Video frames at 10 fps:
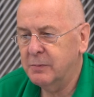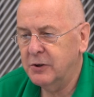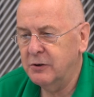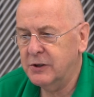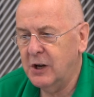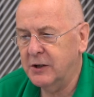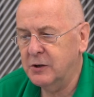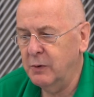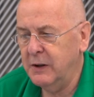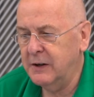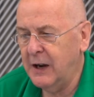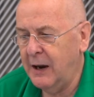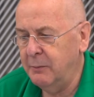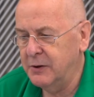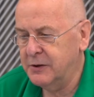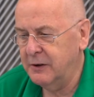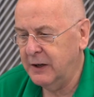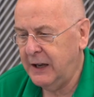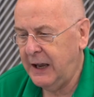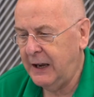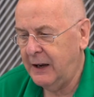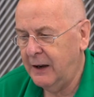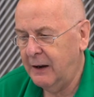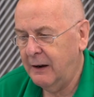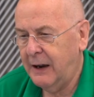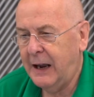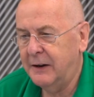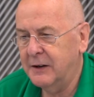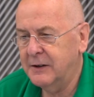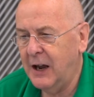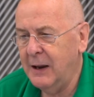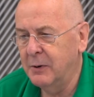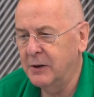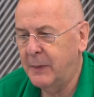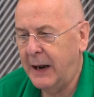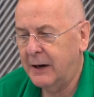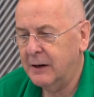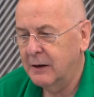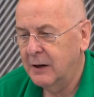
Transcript: but you started with a diamond to the king and a diamond back,